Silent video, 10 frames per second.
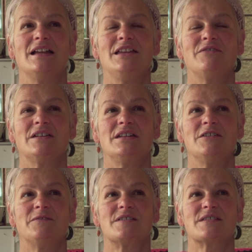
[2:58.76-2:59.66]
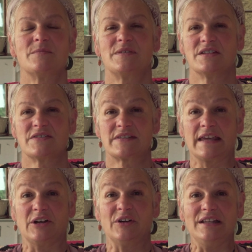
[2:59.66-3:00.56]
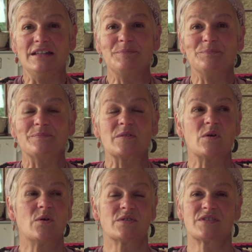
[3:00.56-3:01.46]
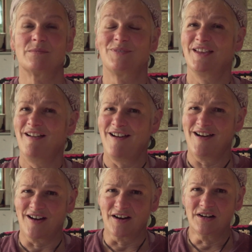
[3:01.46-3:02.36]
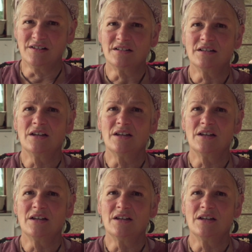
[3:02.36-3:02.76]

Even if it's something scary or something hard,